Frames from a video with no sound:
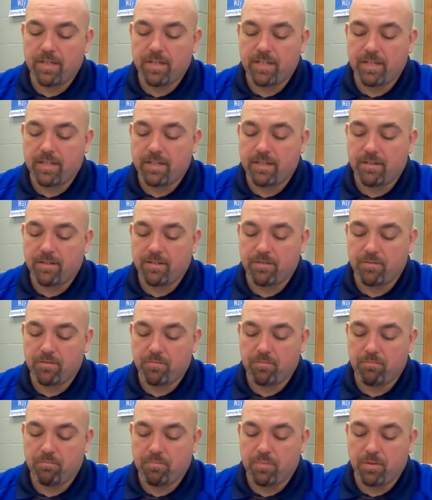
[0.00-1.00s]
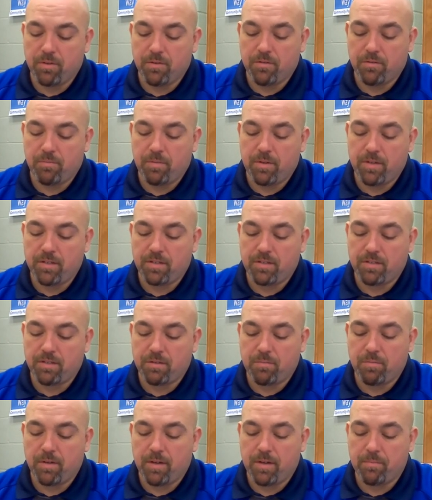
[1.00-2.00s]
down both pieces
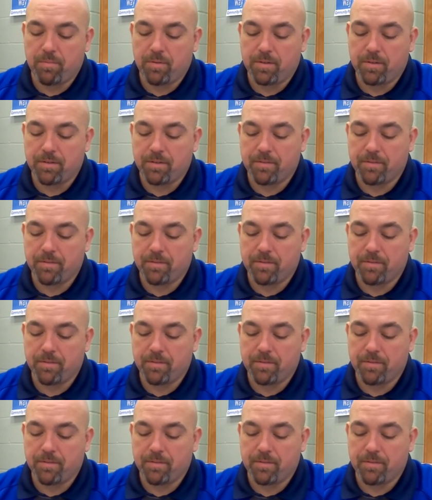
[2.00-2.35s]
of paper.